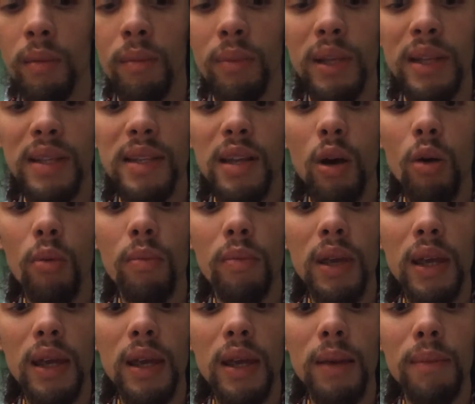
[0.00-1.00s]
Please help
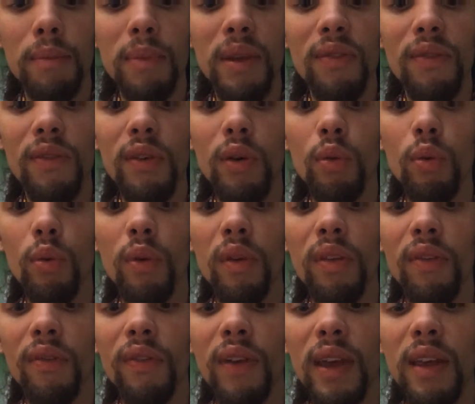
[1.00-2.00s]
me be filled with
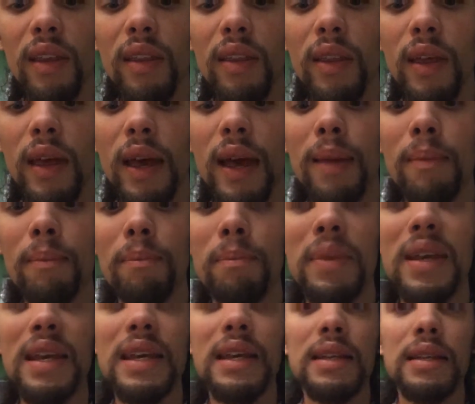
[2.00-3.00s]
faith and
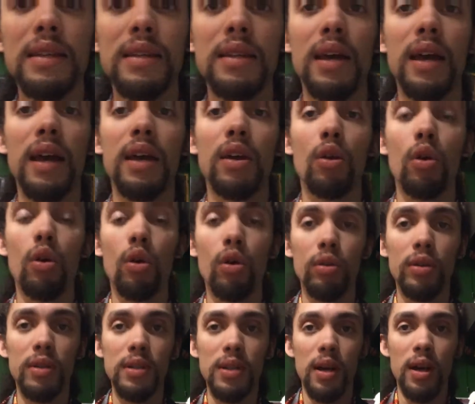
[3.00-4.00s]
peace at
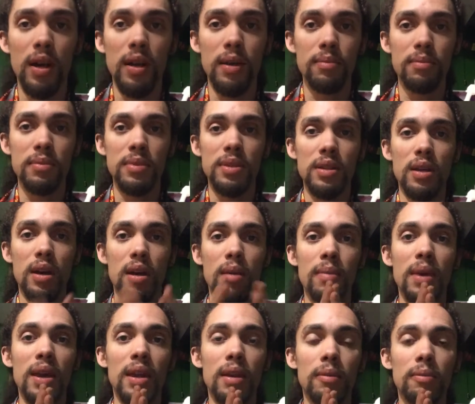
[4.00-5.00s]
all times.
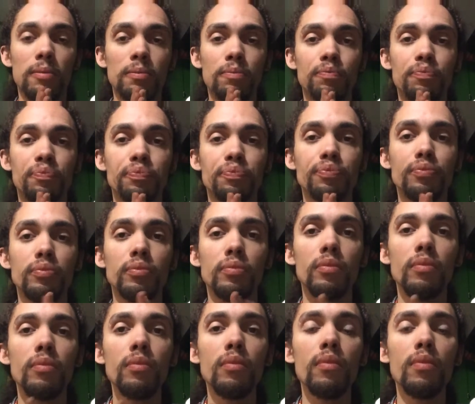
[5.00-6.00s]
Amen.
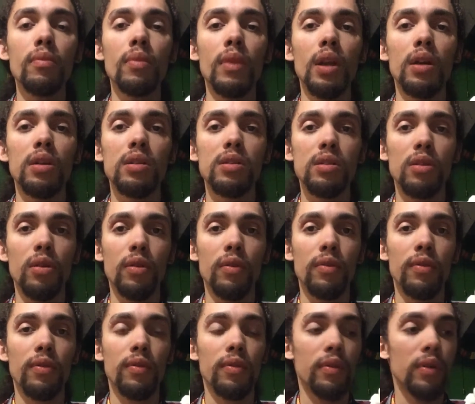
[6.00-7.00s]
So,
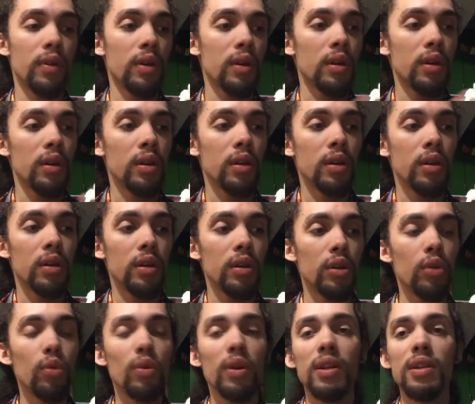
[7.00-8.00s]

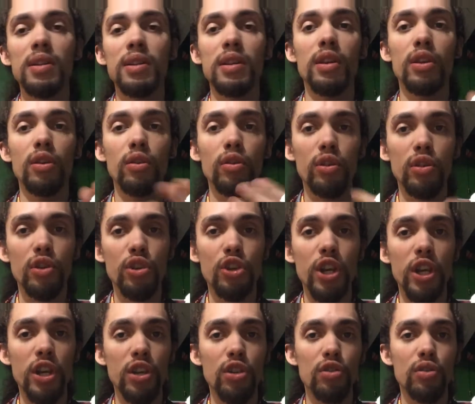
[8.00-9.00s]
you continue to
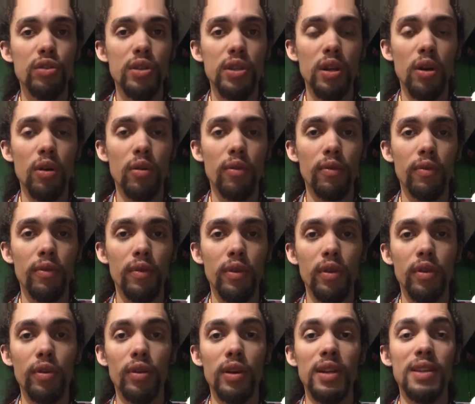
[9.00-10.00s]
change yourself,
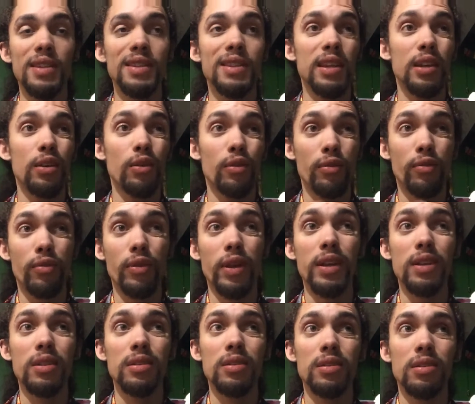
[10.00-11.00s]
you're going to see your
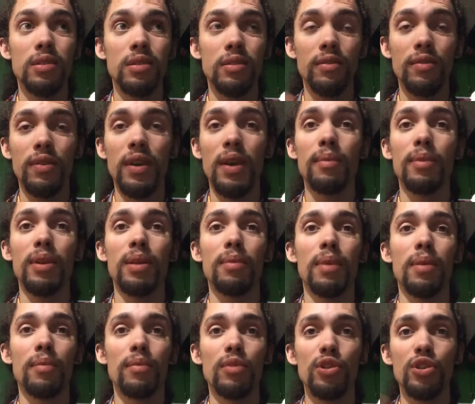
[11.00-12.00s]
friends, family
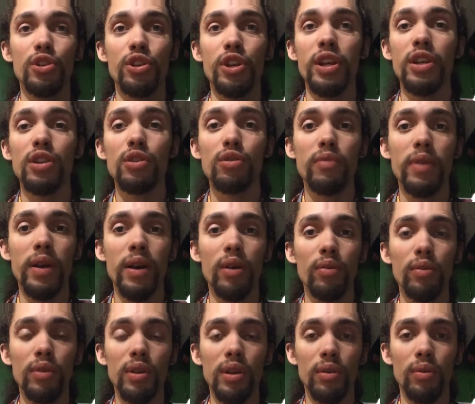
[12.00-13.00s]
members change
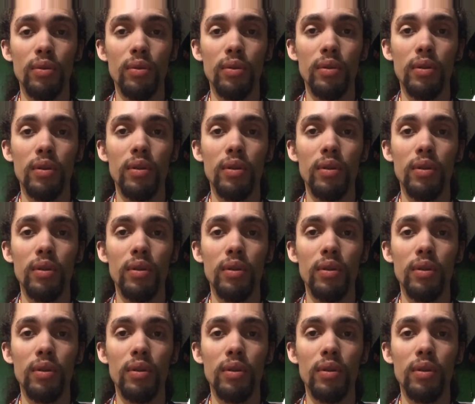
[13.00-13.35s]
around you.